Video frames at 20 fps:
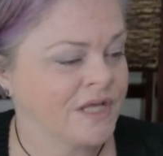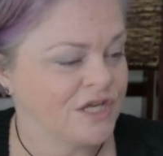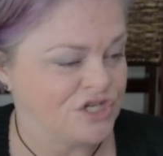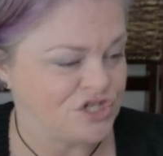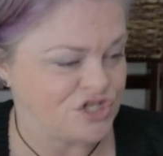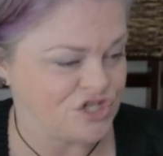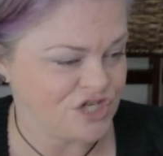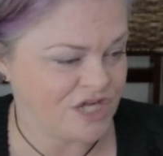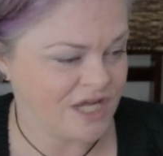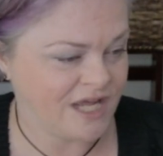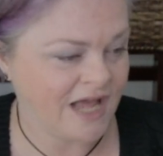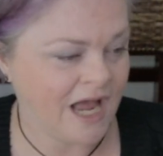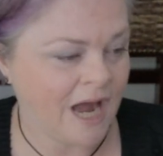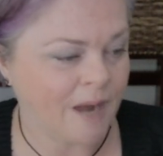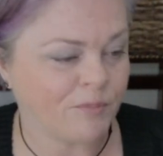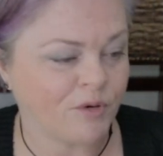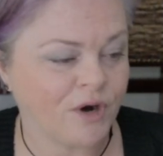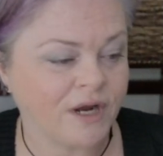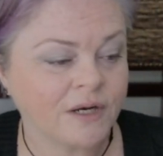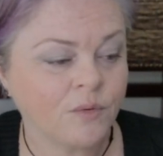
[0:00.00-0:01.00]
She
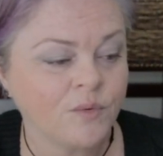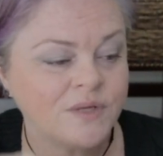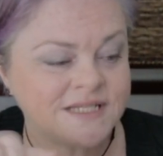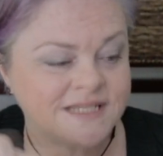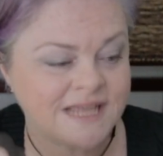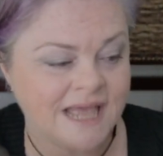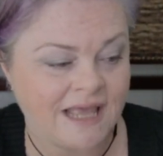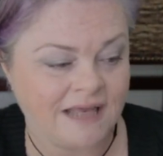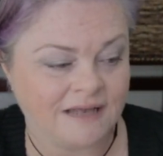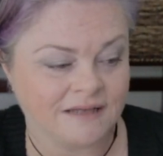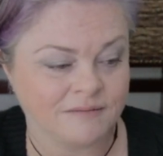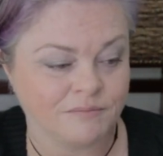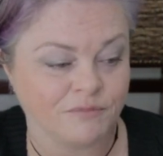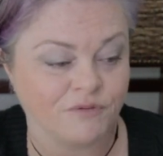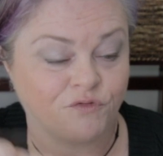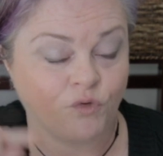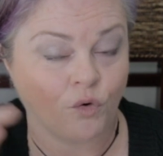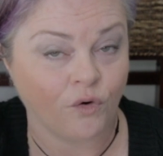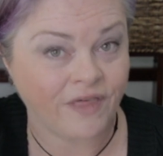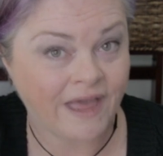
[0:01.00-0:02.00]
got pregnant with Dayton
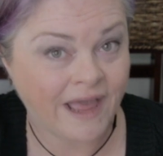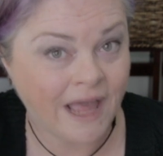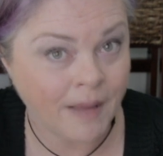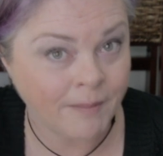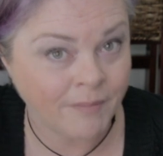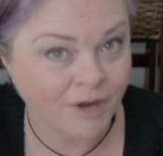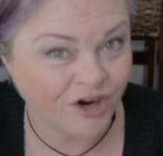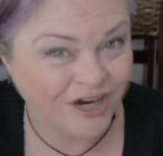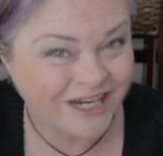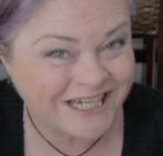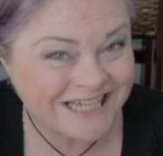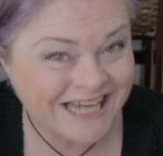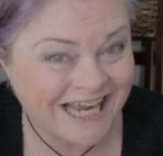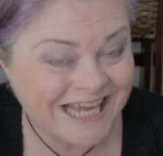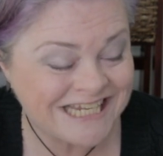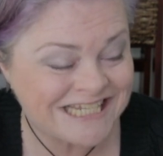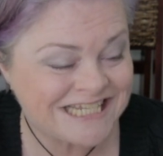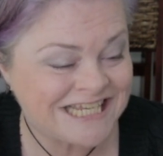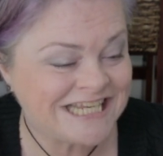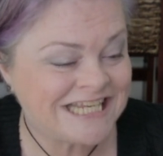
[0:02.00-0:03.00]
before they got married in
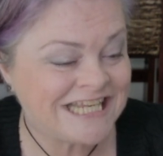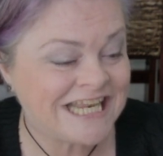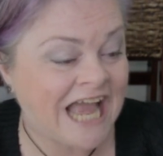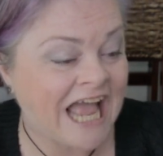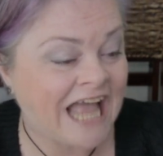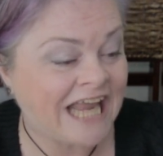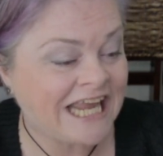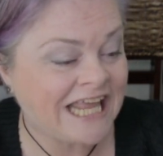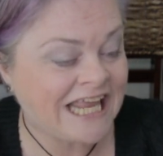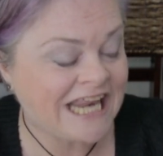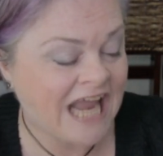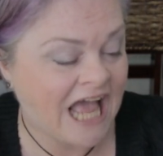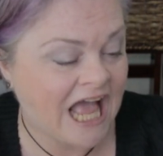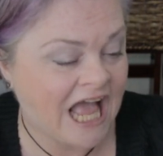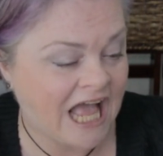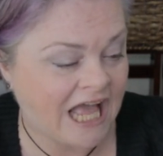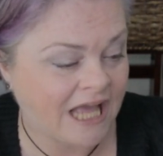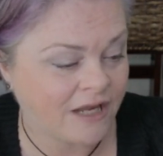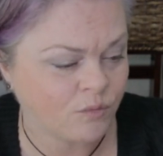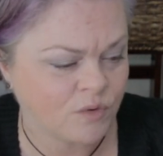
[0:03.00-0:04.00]

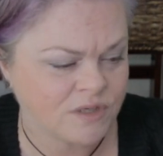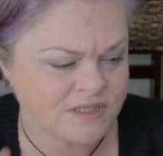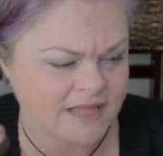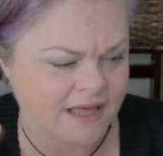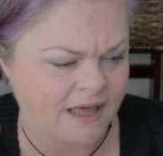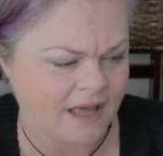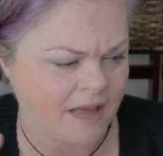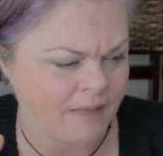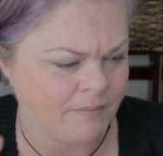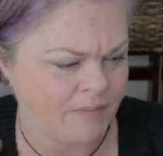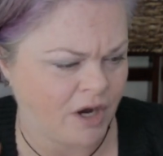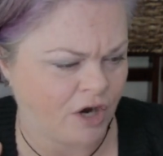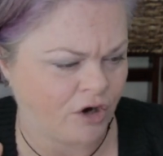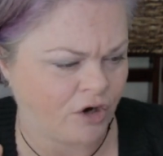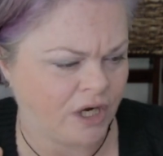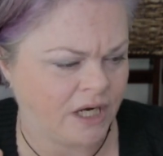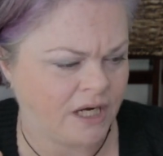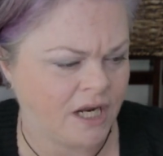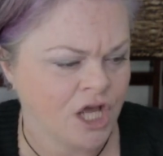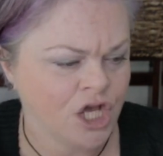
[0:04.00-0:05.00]
1999, because they got
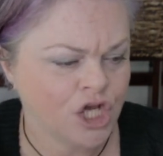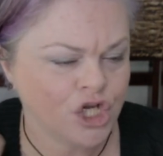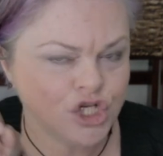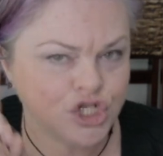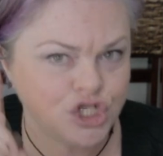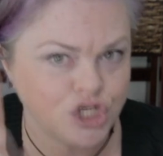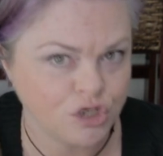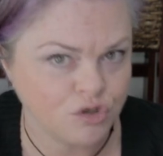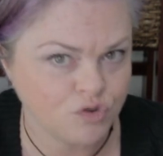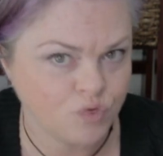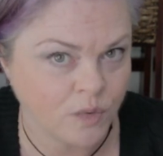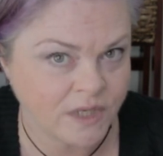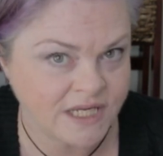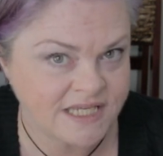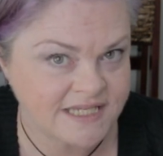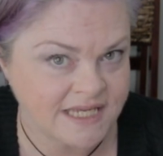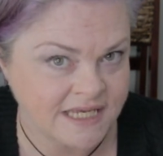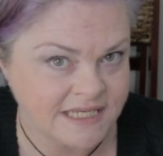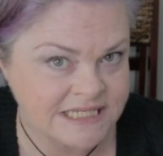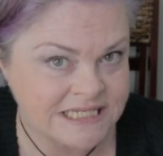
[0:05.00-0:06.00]
married June
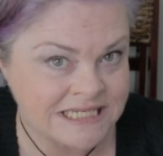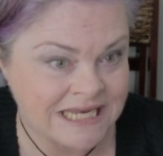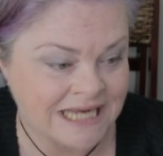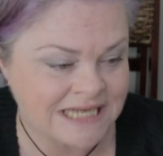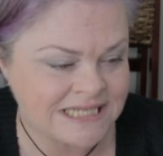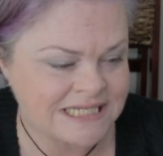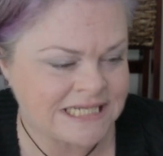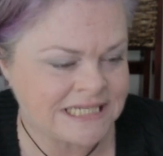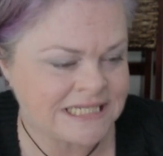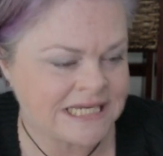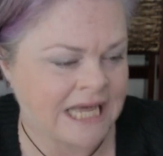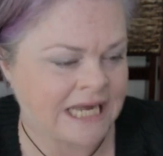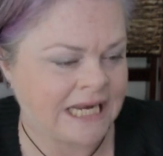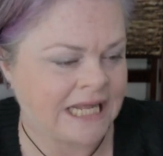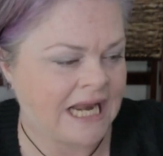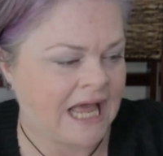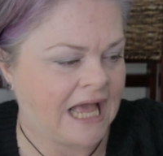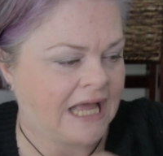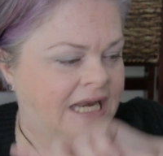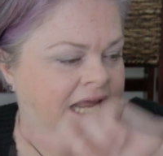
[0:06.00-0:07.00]
26,
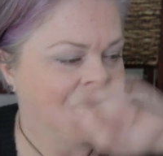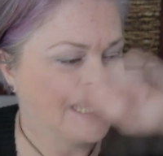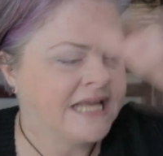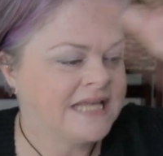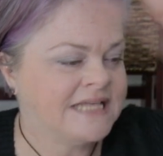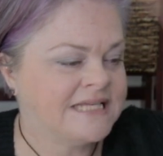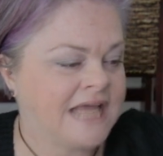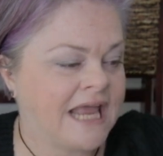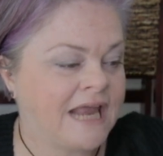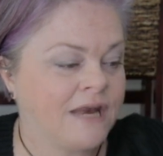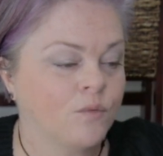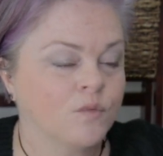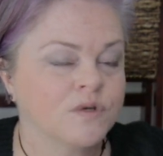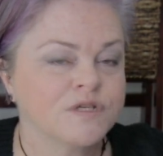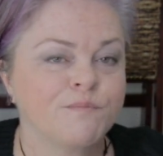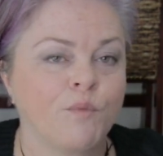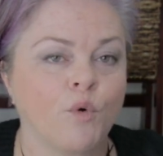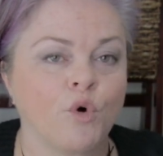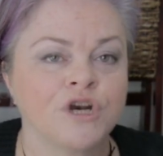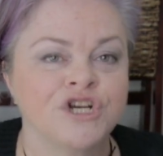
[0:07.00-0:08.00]
1999. Dayton
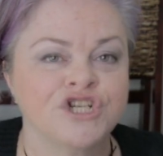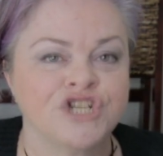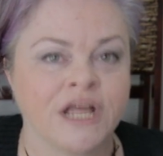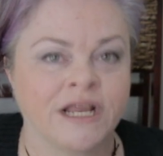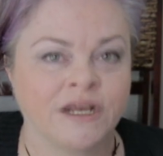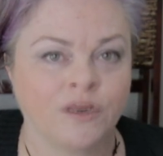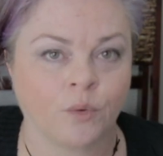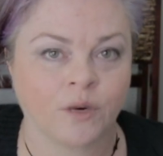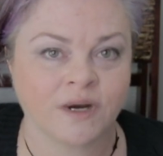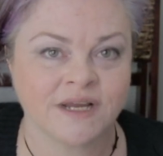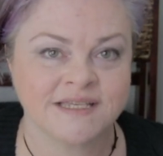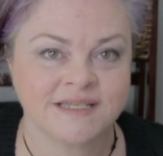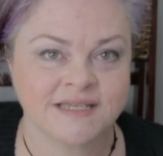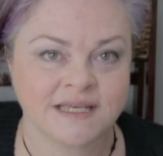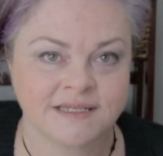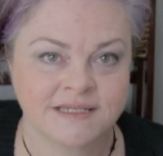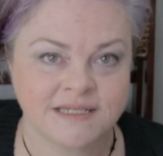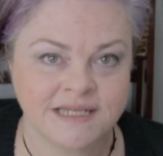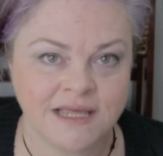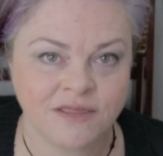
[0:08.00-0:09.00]
was born January
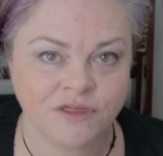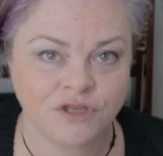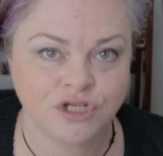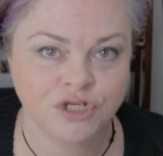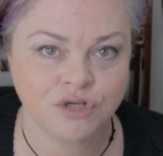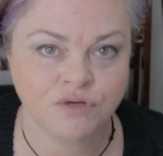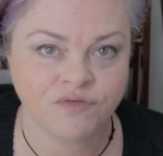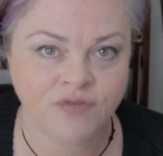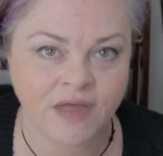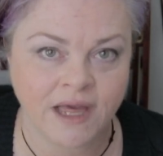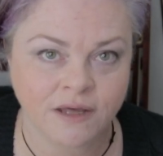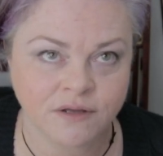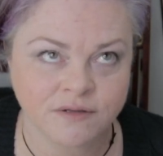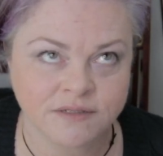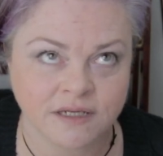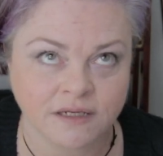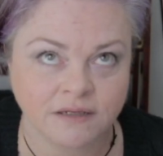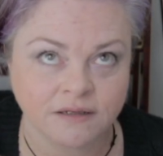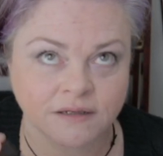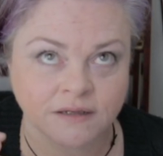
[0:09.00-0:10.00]
16th,
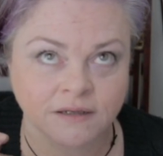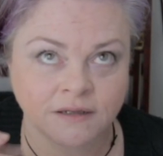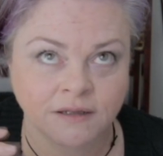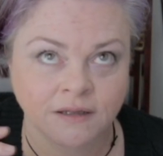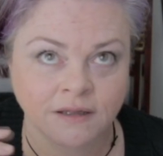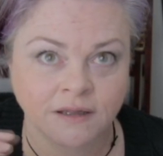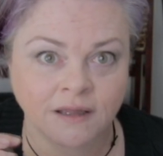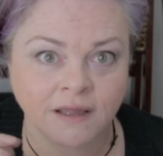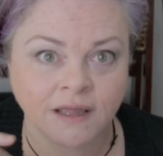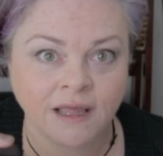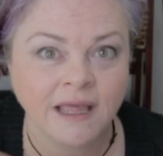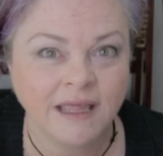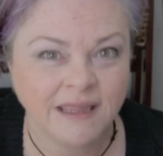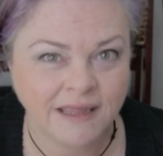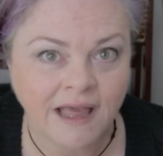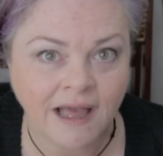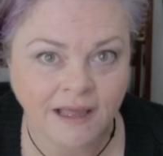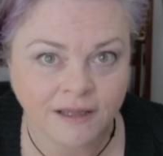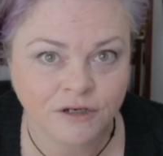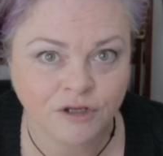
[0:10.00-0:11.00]
2000.
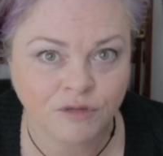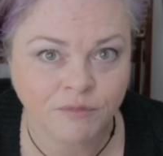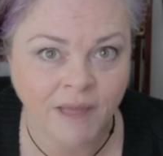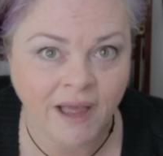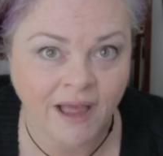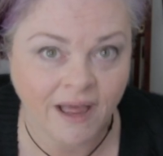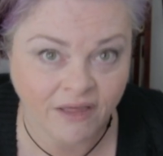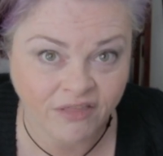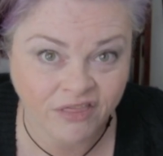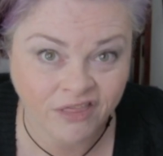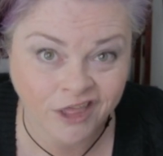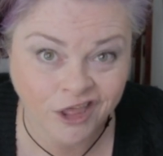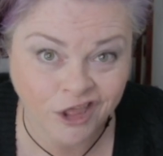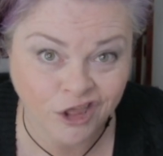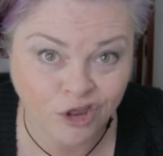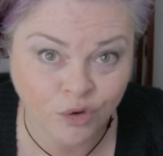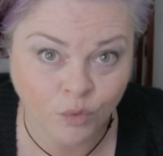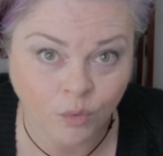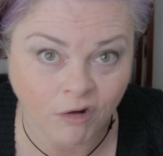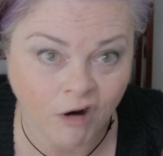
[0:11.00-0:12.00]
Yeah, I can do math.
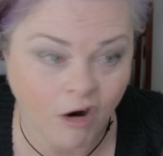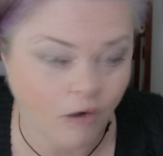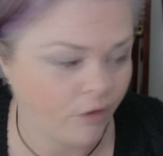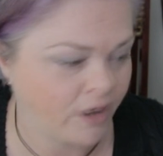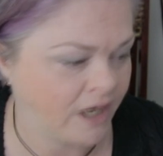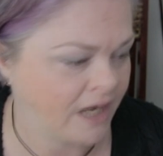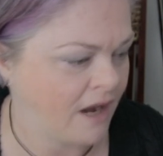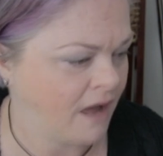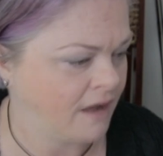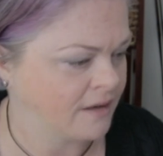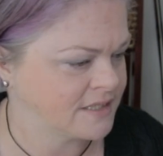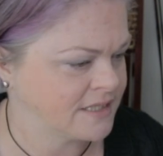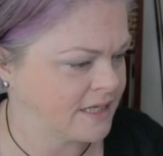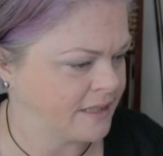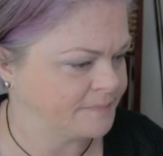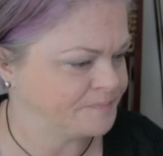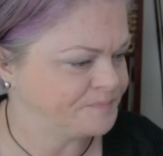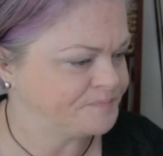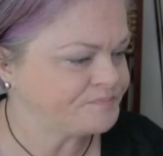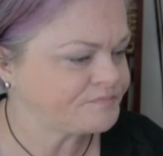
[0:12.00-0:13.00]
You were already knocked
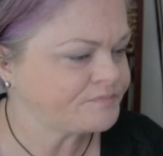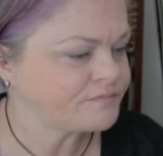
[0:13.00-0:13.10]
up.